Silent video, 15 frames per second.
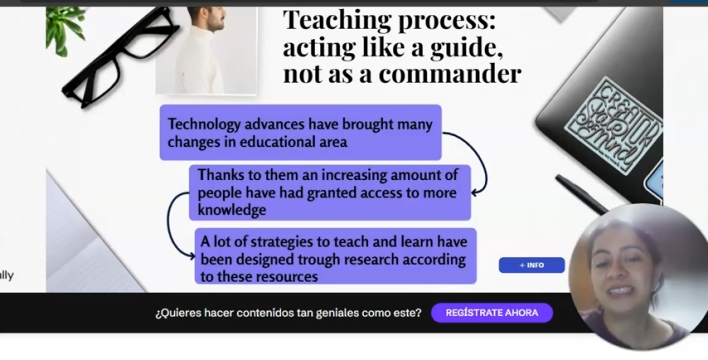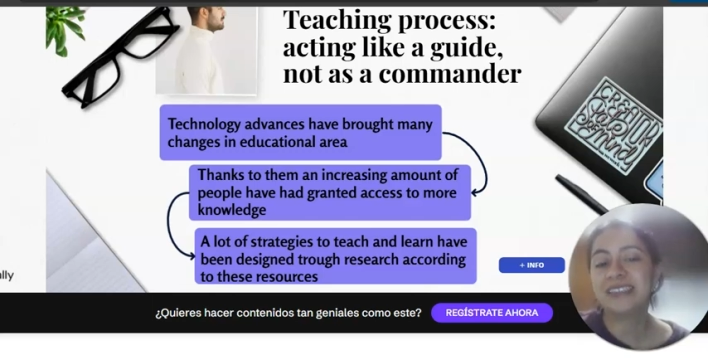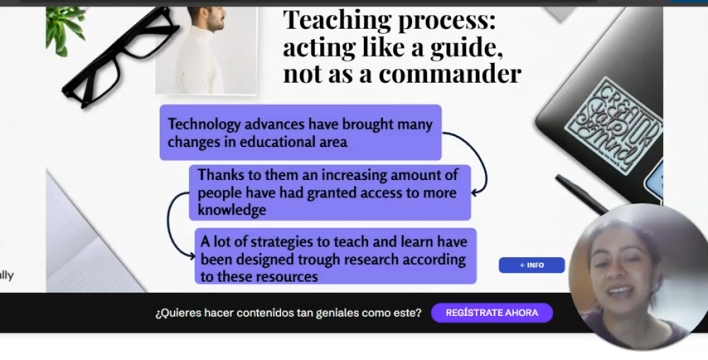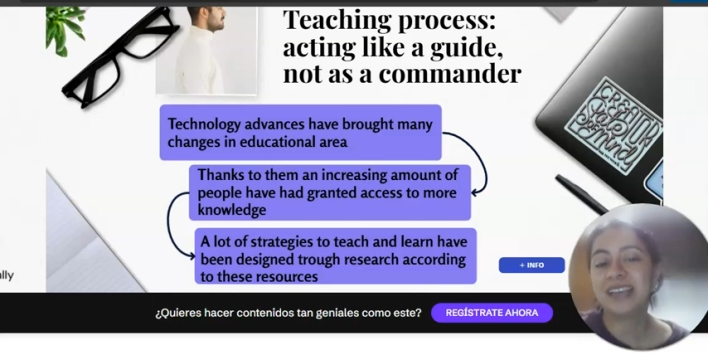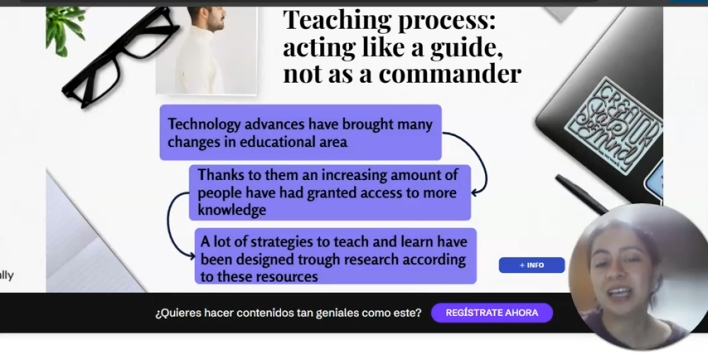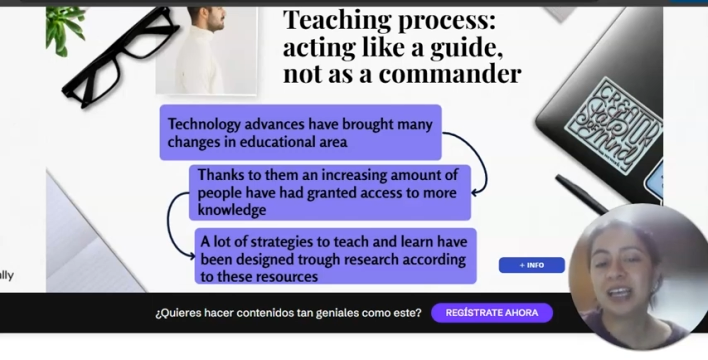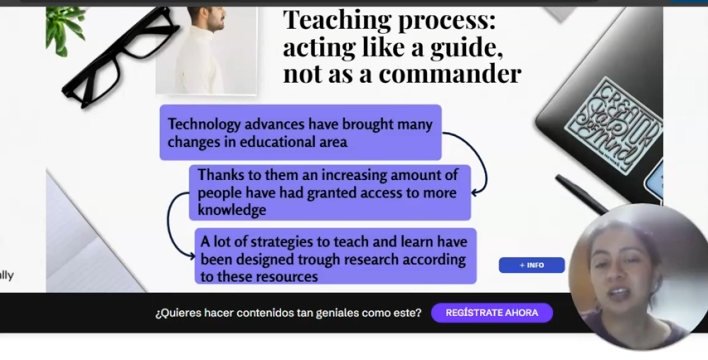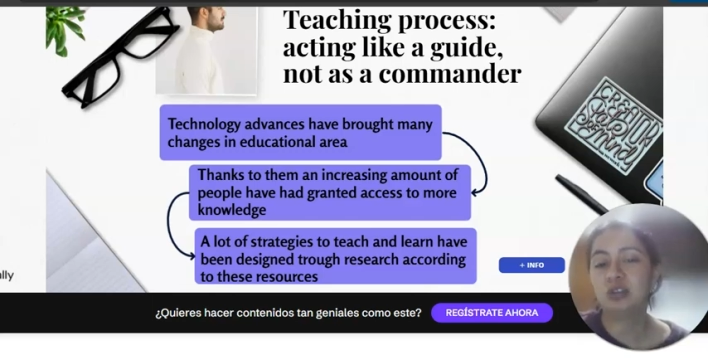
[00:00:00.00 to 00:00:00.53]

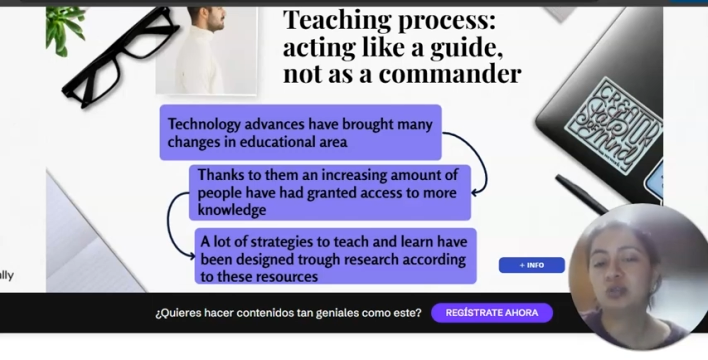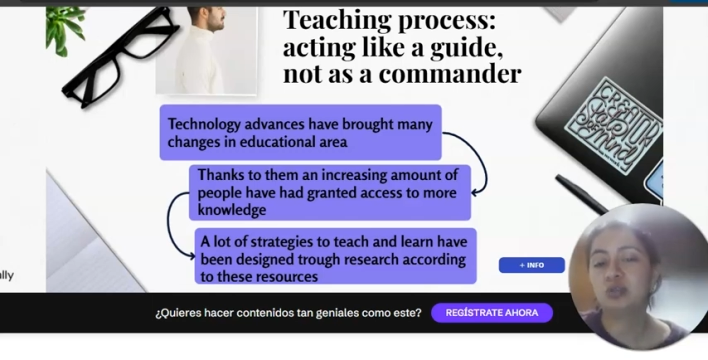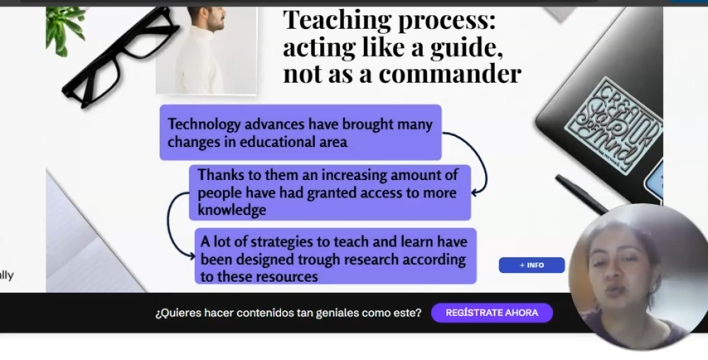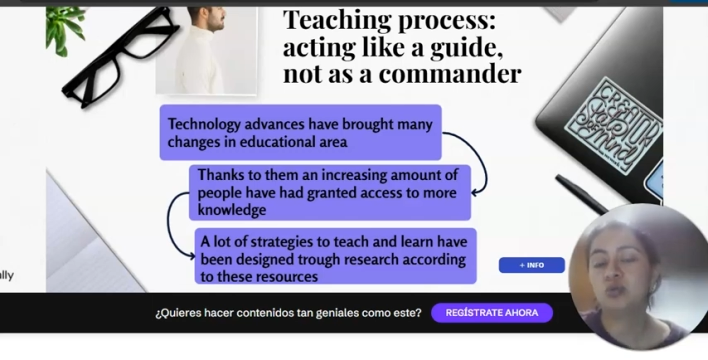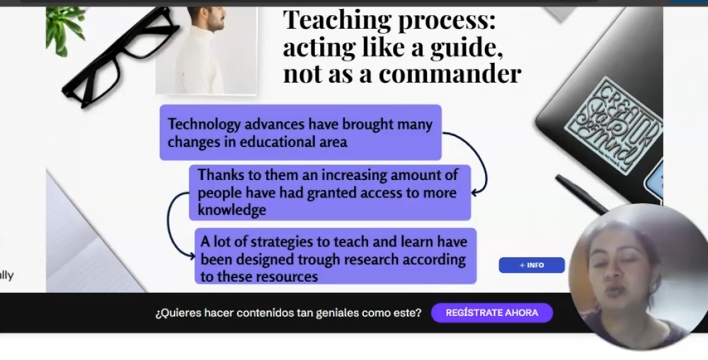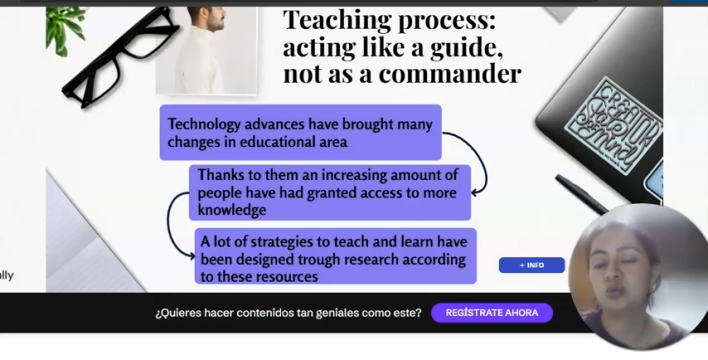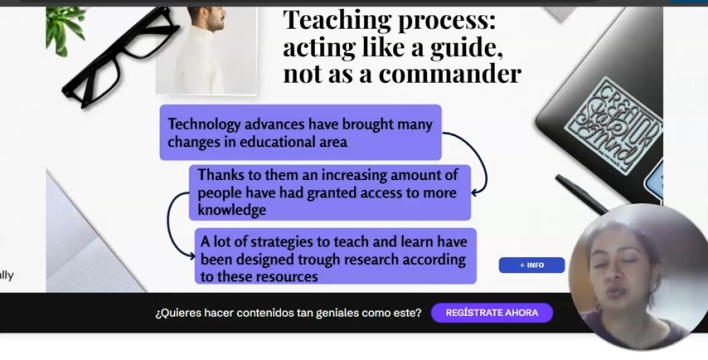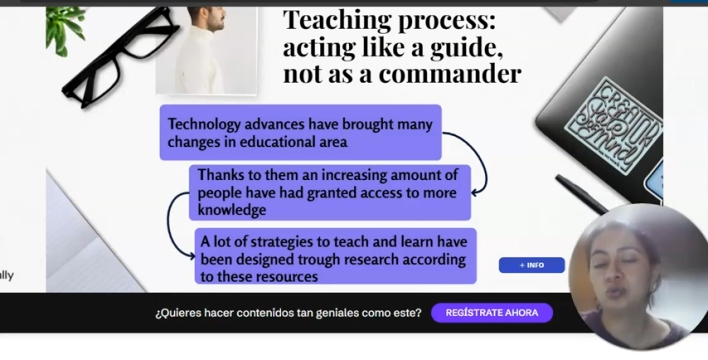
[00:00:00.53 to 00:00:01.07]
designed
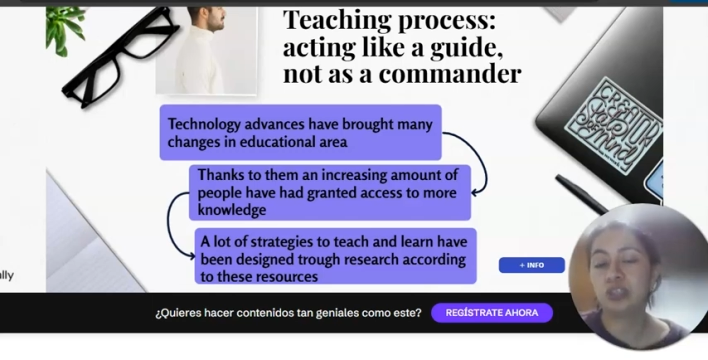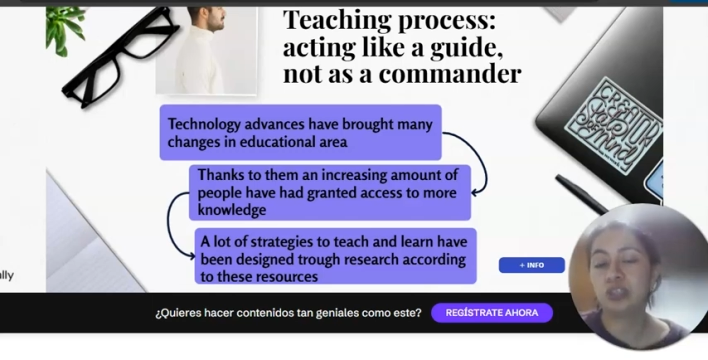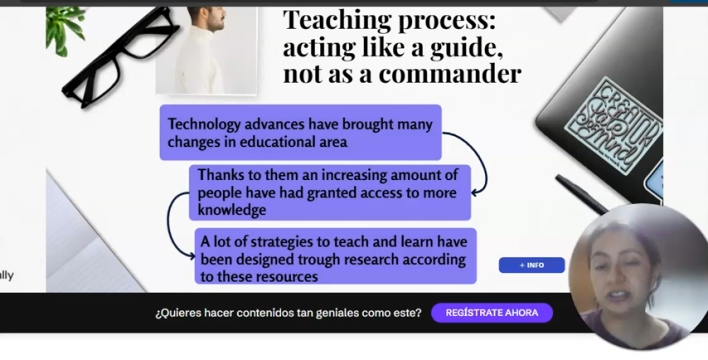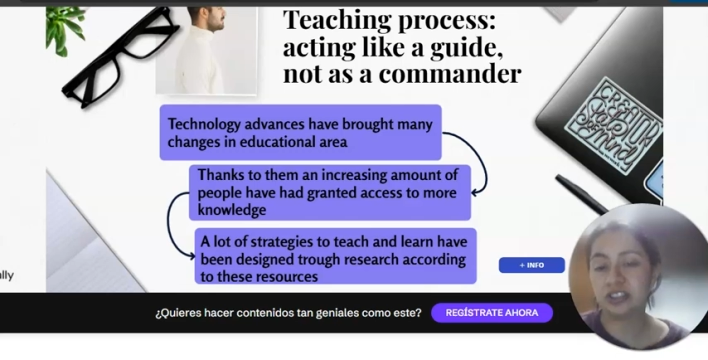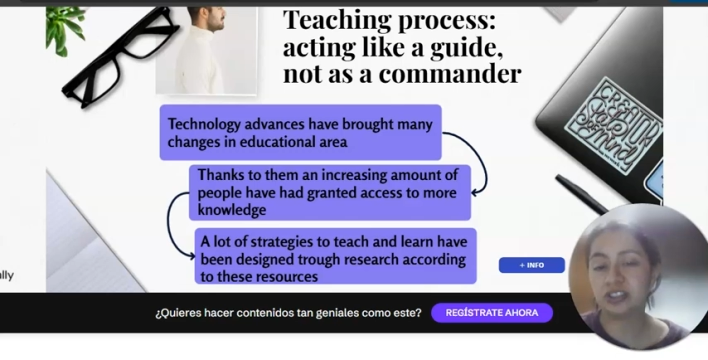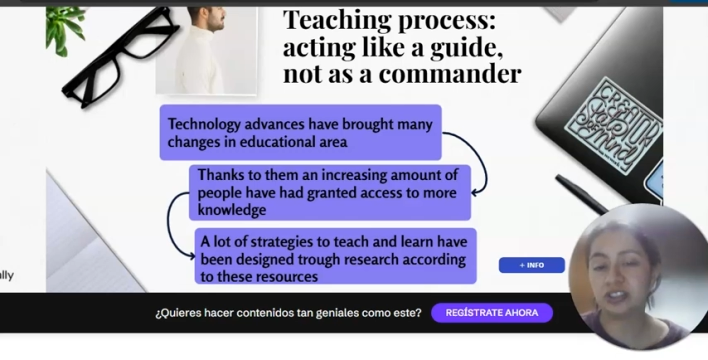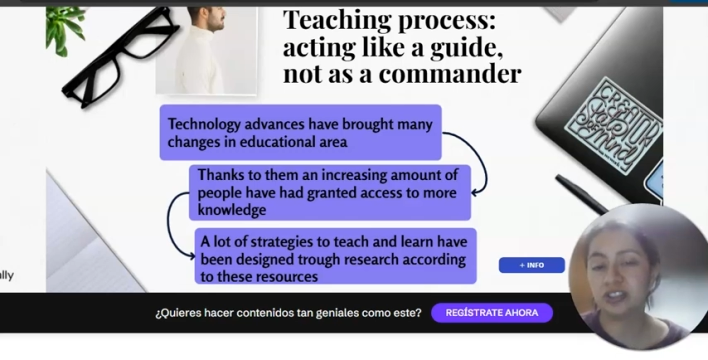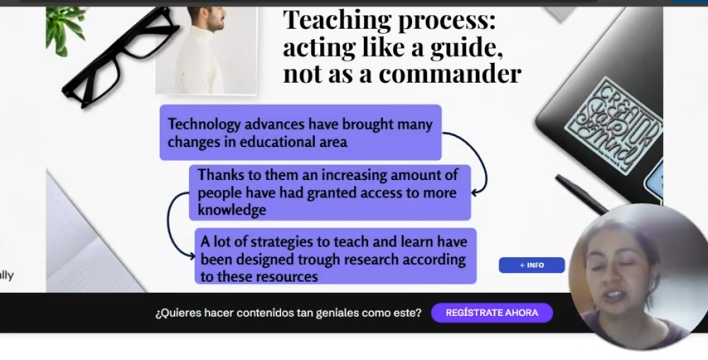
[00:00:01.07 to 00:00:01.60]
through
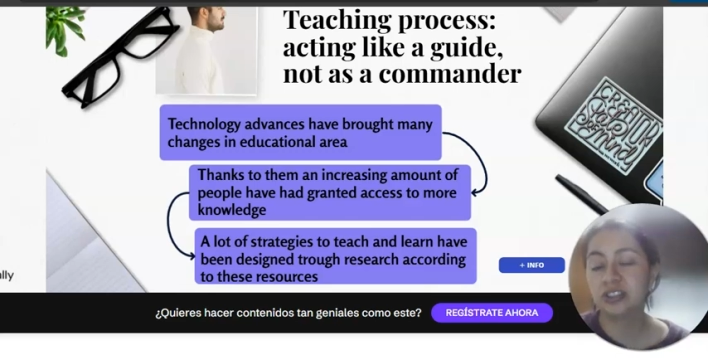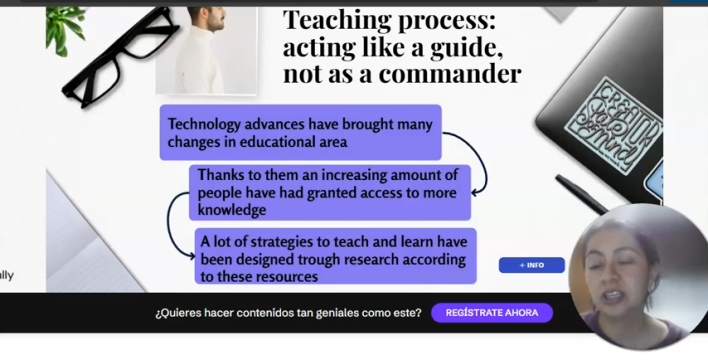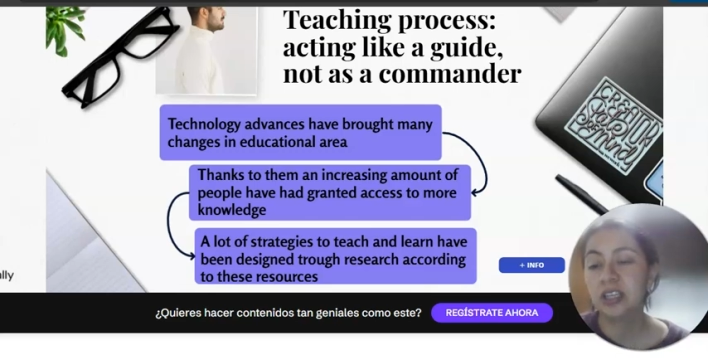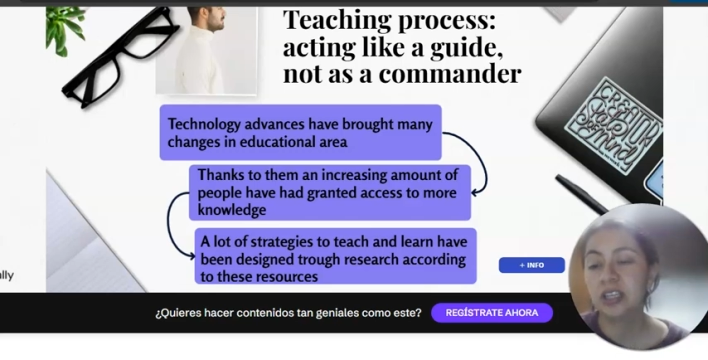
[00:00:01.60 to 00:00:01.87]
research